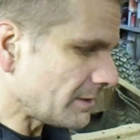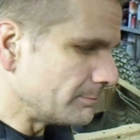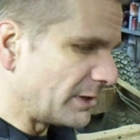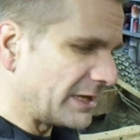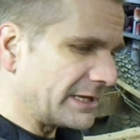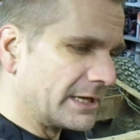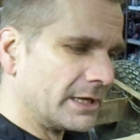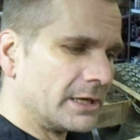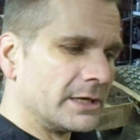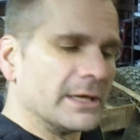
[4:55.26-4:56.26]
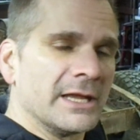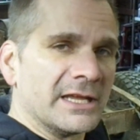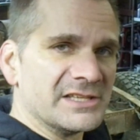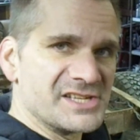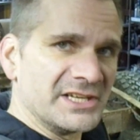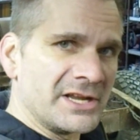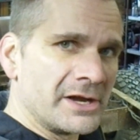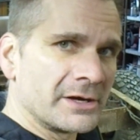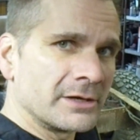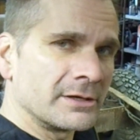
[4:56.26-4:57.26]
But it's in
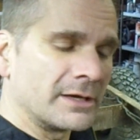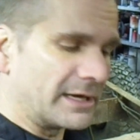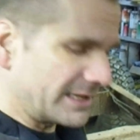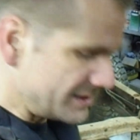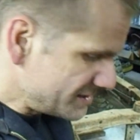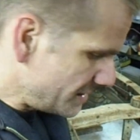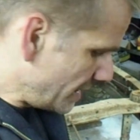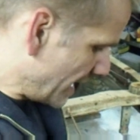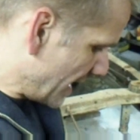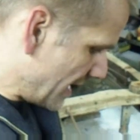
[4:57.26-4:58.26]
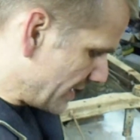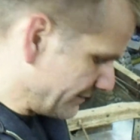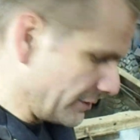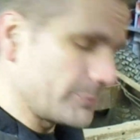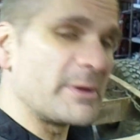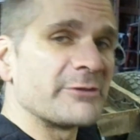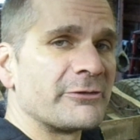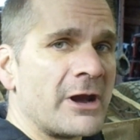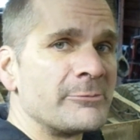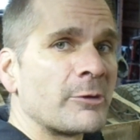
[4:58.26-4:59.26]
here. I can see I have a little bit of
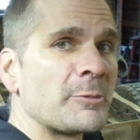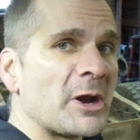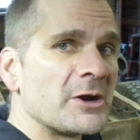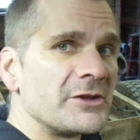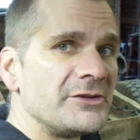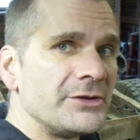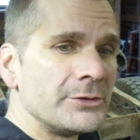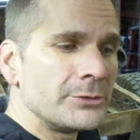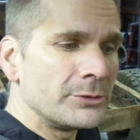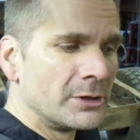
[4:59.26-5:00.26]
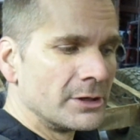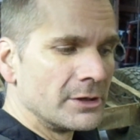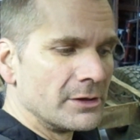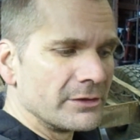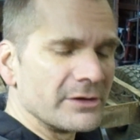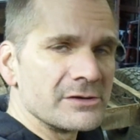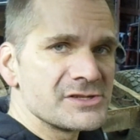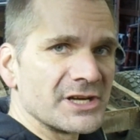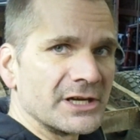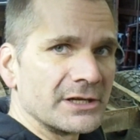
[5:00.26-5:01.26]
frame repair to do. There's
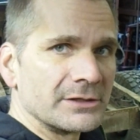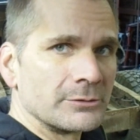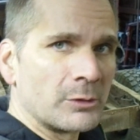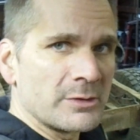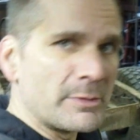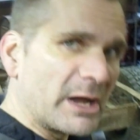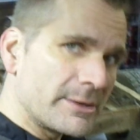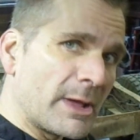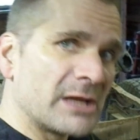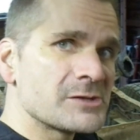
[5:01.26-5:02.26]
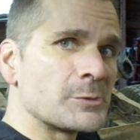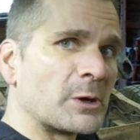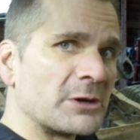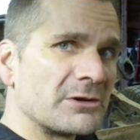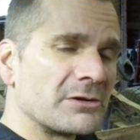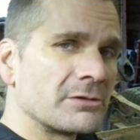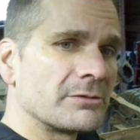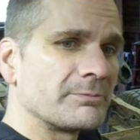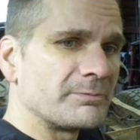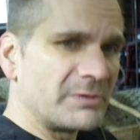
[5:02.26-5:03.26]
where the body mounts were,
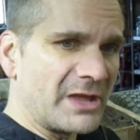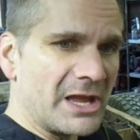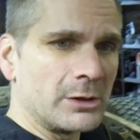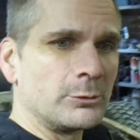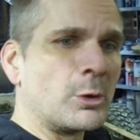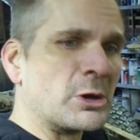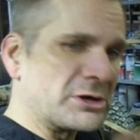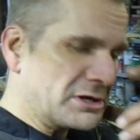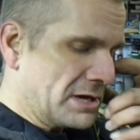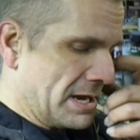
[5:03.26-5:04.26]
they held water,